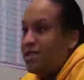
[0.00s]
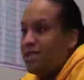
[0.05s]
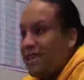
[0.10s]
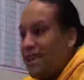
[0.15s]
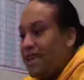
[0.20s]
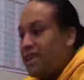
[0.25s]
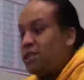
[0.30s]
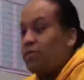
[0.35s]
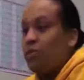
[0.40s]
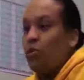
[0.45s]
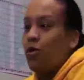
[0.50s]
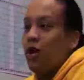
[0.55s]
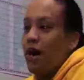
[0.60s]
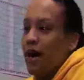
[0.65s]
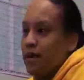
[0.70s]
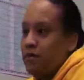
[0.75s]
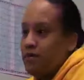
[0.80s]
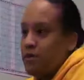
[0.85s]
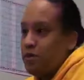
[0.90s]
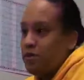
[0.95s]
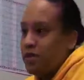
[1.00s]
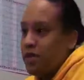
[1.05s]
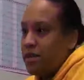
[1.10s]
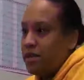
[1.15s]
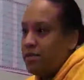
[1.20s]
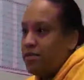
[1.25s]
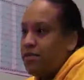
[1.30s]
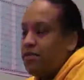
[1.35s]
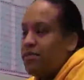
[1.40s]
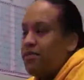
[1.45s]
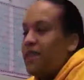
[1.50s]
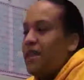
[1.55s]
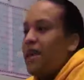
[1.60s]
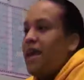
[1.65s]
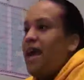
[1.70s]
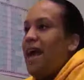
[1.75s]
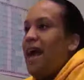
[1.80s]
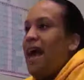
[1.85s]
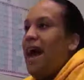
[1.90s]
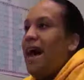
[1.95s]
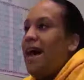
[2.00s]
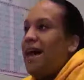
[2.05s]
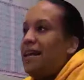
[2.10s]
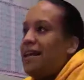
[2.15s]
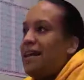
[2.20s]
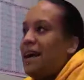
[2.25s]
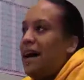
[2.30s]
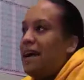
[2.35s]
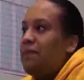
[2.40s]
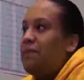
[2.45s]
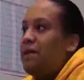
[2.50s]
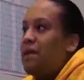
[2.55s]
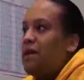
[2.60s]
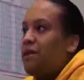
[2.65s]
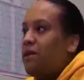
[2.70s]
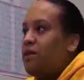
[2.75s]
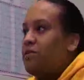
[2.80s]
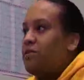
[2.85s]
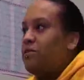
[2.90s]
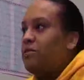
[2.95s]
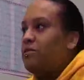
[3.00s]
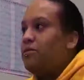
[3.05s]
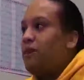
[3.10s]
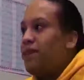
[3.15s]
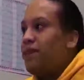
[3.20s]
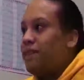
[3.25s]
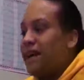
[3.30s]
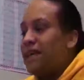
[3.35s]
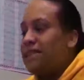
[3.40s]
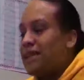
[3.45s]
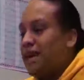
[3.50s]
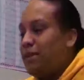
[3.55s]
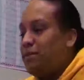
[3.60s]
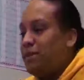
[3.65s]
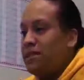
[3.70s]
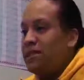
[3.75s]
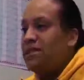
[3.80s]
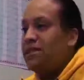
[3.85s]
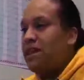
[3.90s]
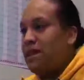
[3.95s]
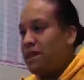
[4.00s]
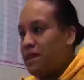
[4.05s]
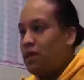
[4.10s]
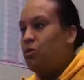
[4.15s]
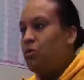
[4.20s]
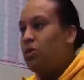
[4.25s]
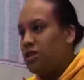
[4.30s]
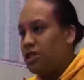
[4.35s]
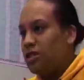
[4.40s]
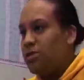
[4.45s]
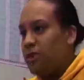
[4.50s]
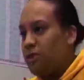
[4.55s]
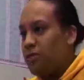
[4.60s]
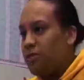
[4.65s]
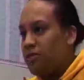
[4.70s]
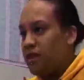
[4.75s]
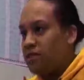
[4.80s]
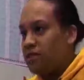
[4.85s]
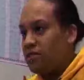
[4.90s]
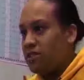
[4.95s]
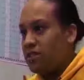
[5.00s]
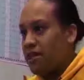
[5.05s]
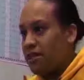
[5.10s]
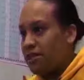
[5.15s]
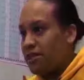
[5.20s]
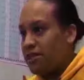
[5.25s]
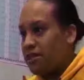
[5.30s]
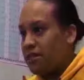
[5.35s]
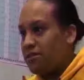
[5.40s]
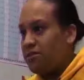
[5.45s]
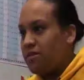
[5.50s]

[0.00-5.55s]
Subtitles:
Take Sport, Add Music. And I'd been going through, at that time I decided I wanted to be a professional dancer.